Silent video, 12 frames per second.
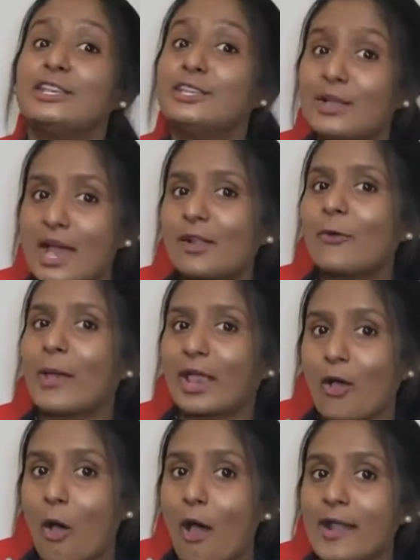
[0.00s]
You gotta
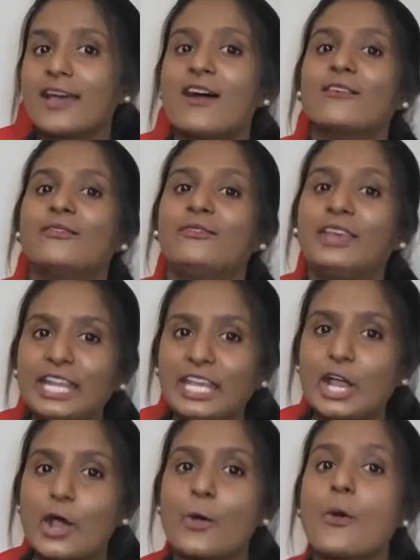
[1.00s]
record a
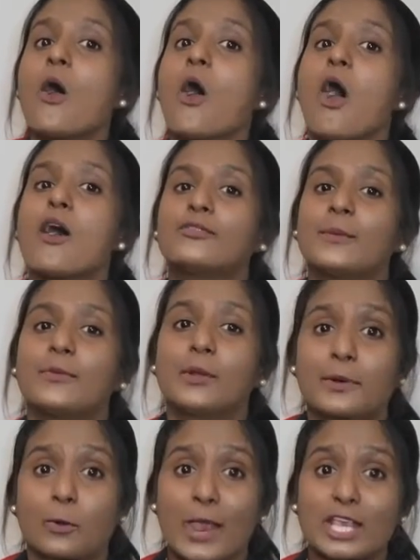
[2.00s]
video of your
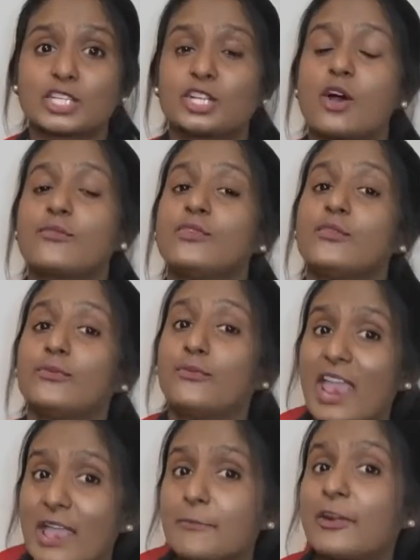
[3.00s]
preparation of your
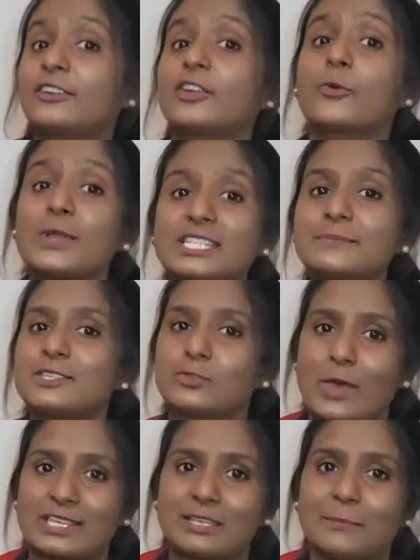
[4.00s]
favorite Christmas
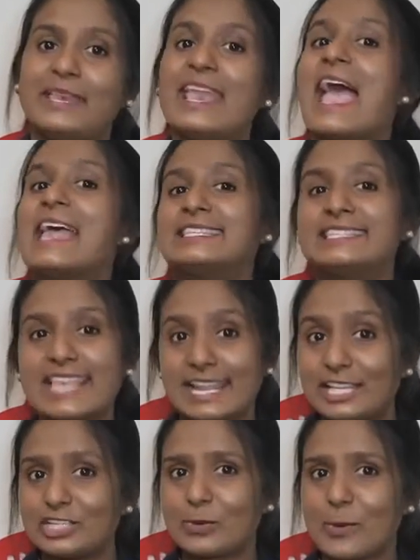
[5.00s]
recipe and send
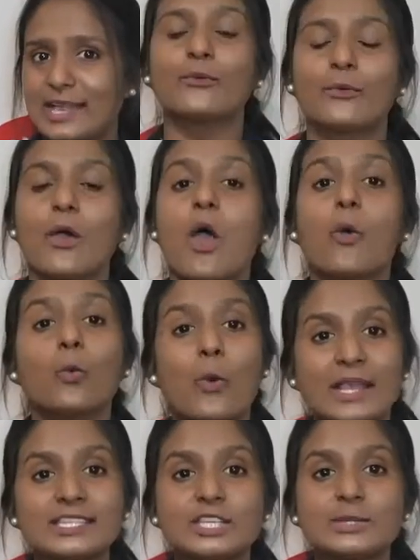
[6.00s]
it to us.
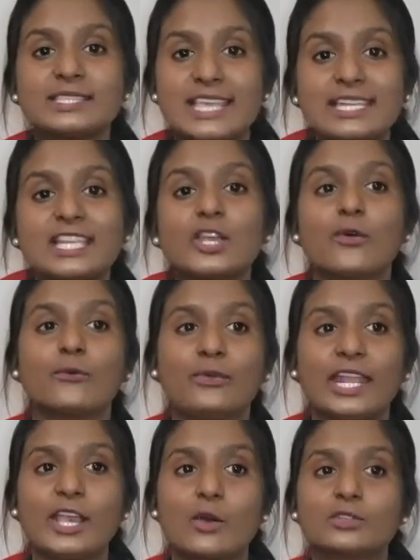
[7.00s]
Once you send in your
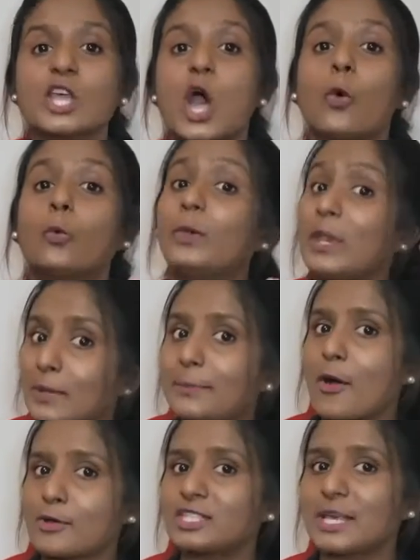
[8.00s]
videos, we will
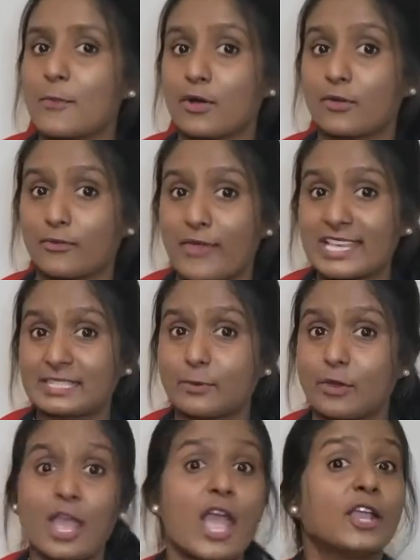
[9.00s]
post them on
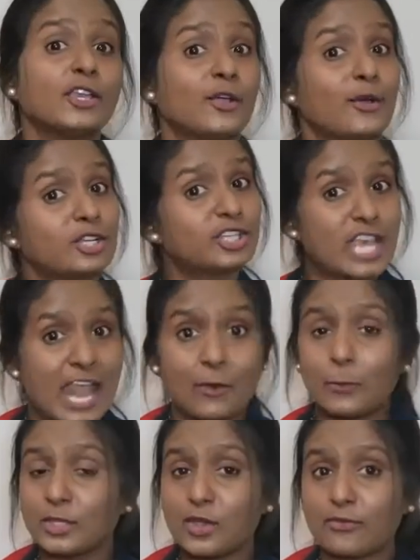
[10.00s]
Facebook. You're going to share it
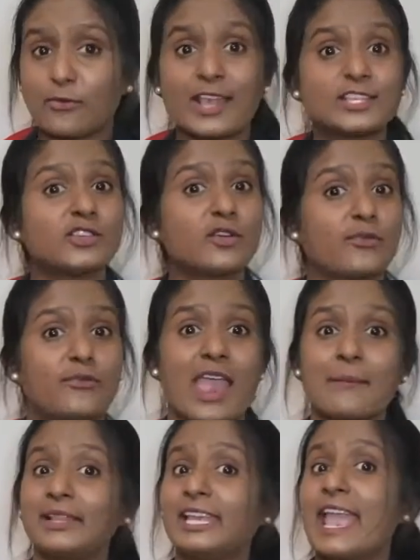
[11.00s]
with your friends, your
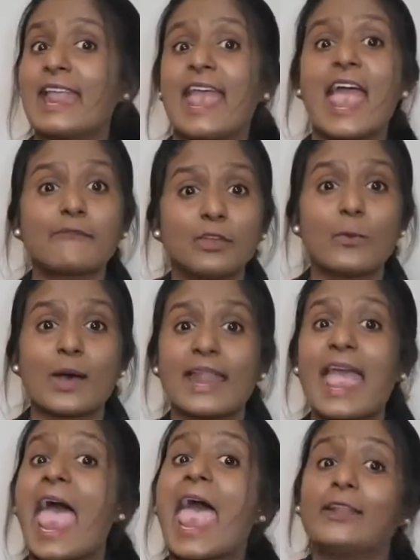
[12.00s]
family, and everyone.
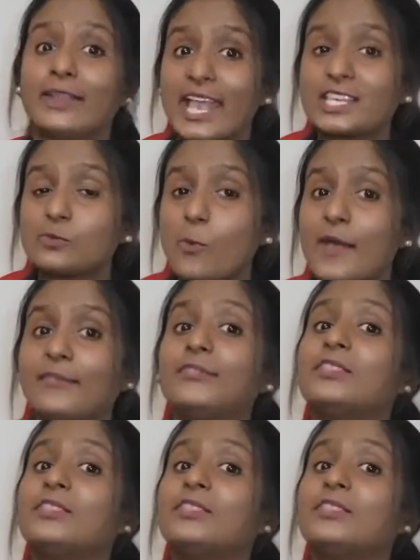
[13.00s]
And guess what?